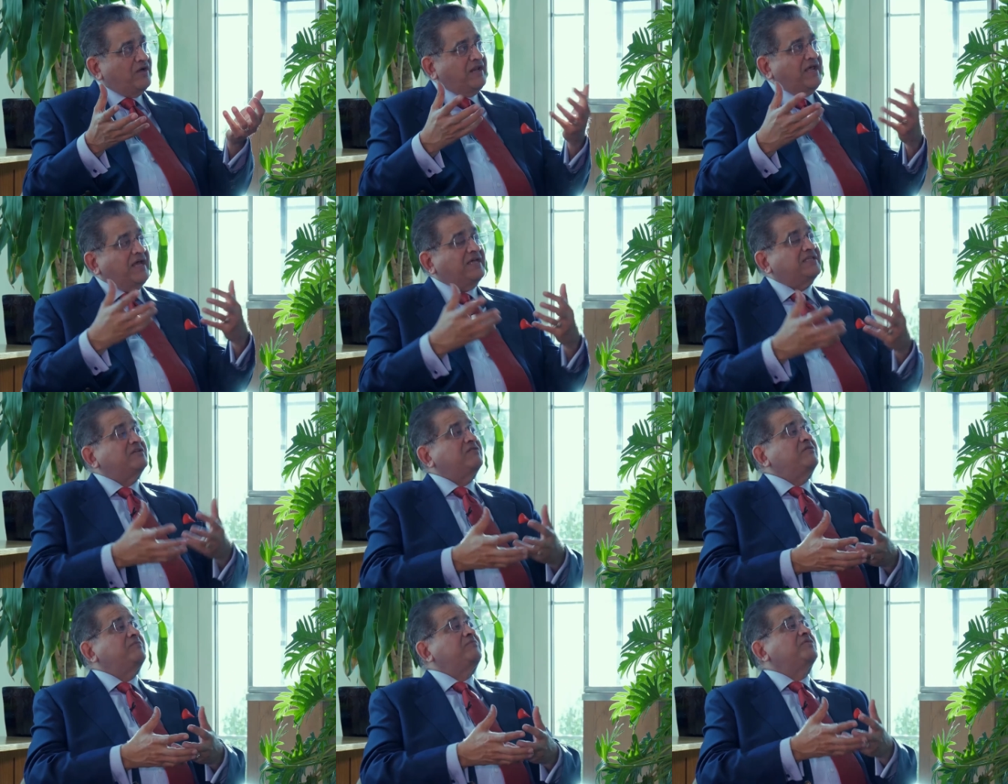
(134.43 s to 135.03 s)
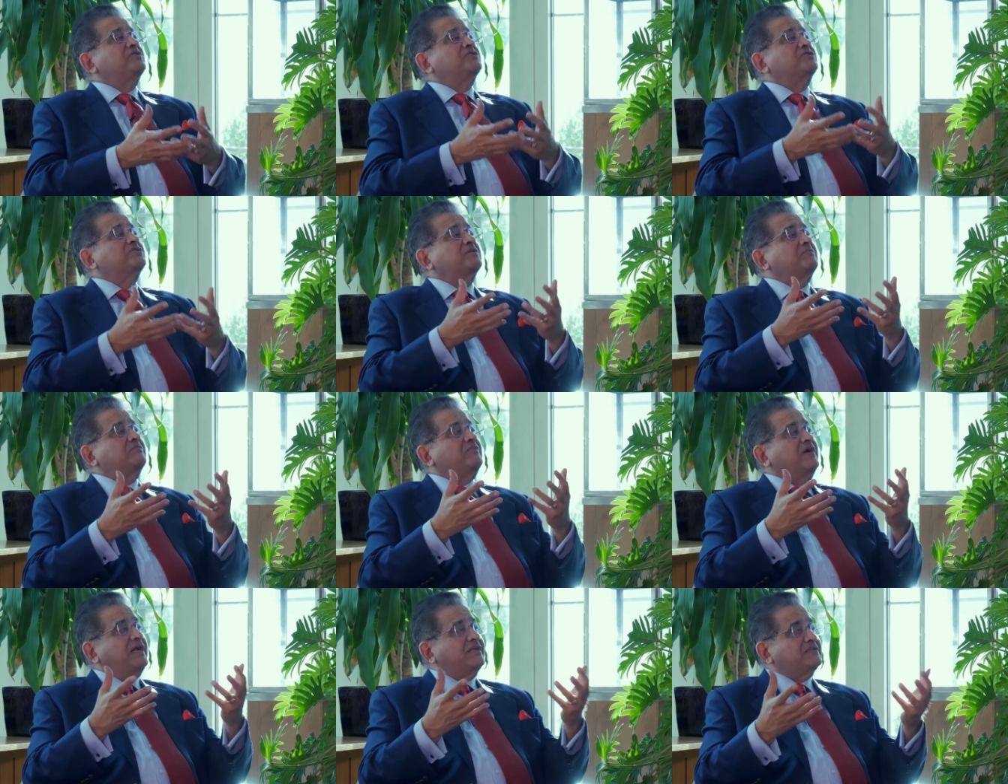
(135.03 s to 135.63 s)
And as our
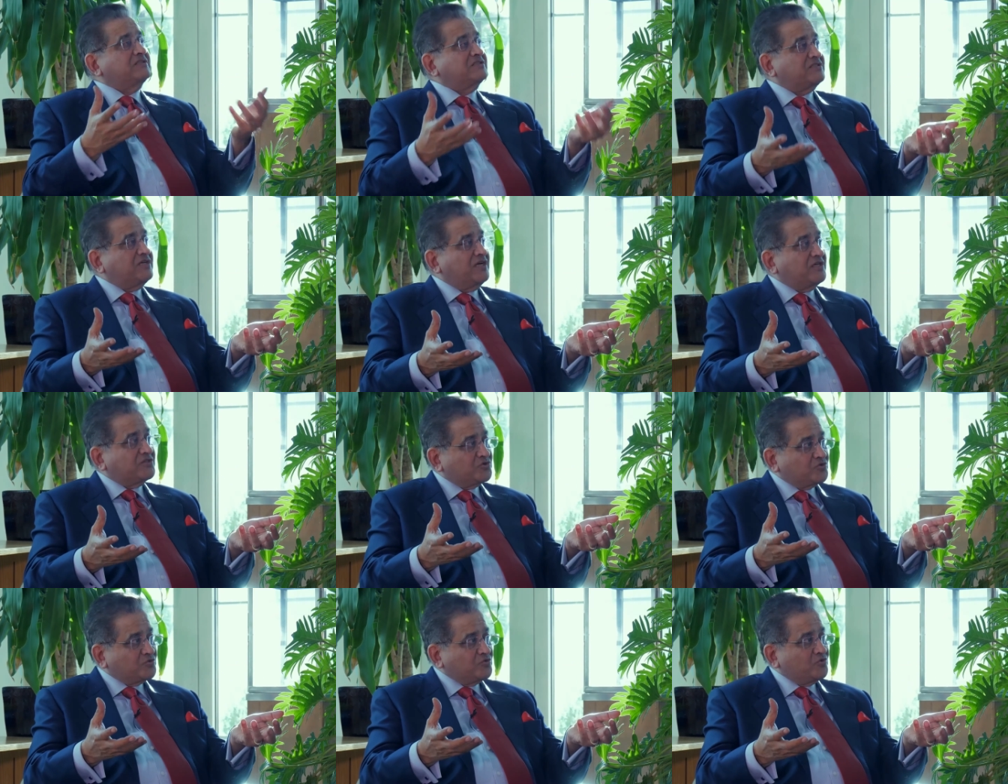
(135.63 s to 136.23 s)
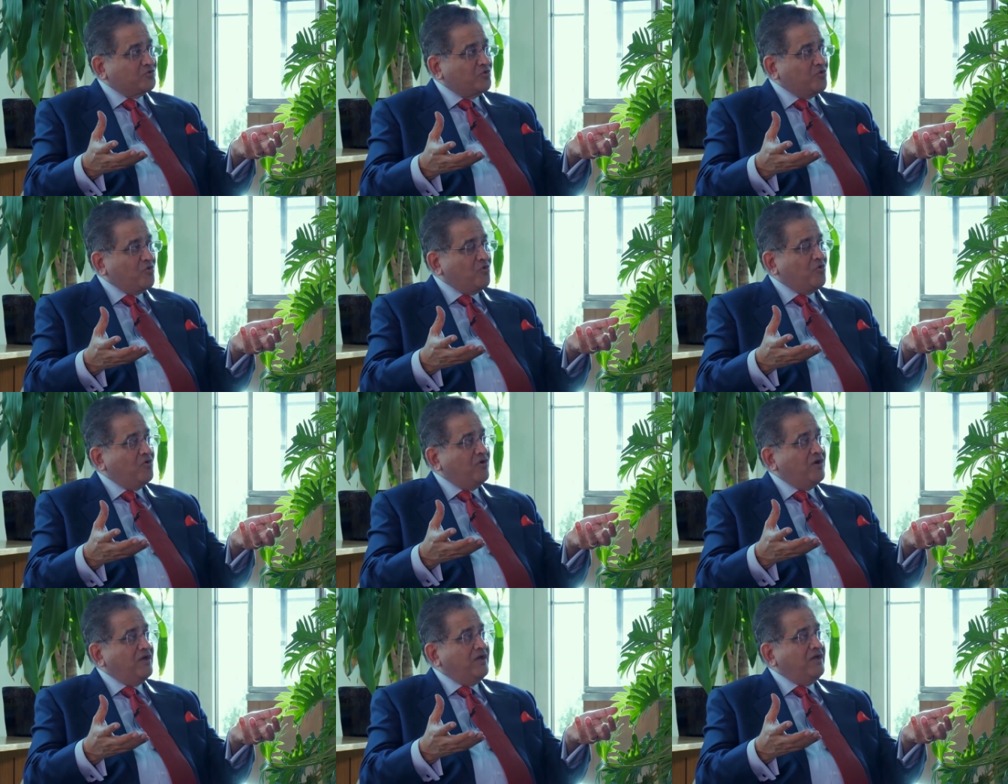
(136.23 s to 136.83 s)
personal brand starts to grow,